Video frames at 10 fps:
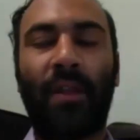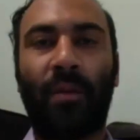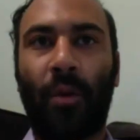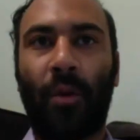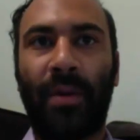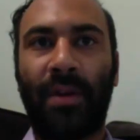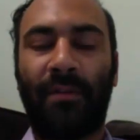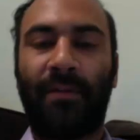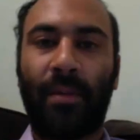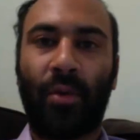that we opened
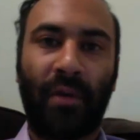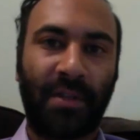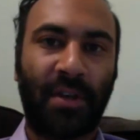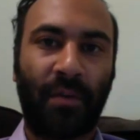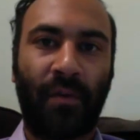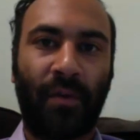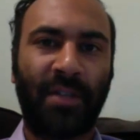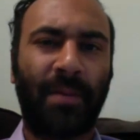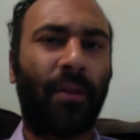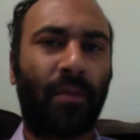in February of this year, we've
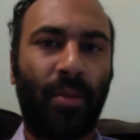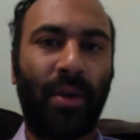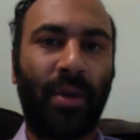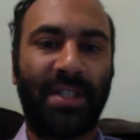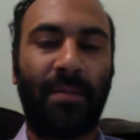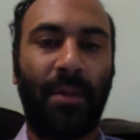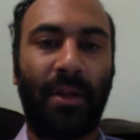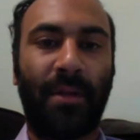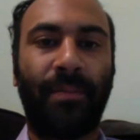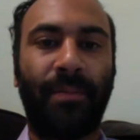raised about $3.7
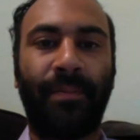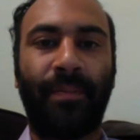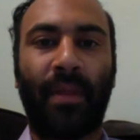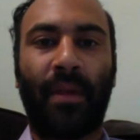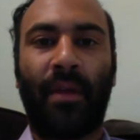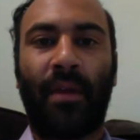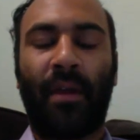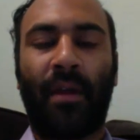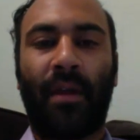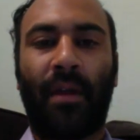million.
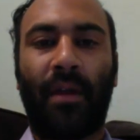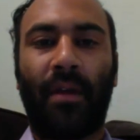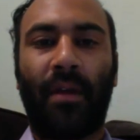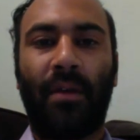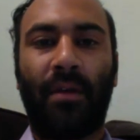And how much are you